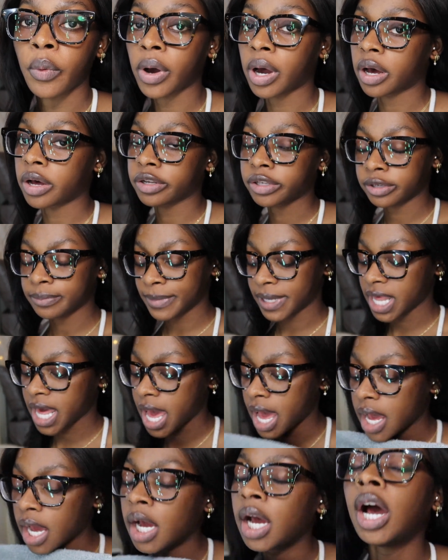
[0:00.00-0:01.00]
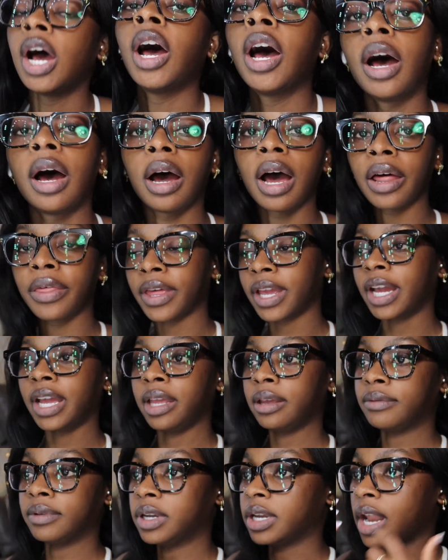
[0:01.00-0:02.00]
one calls me that i think i
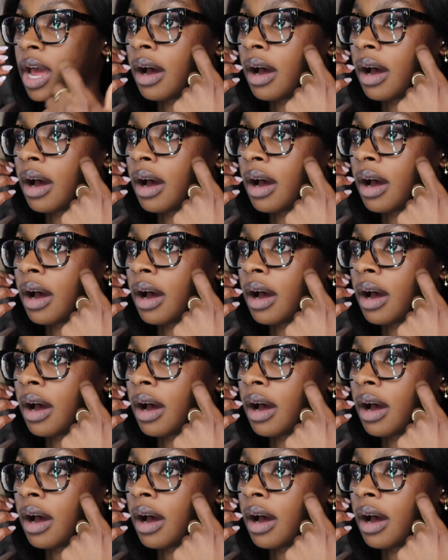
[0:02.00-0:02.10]
evened it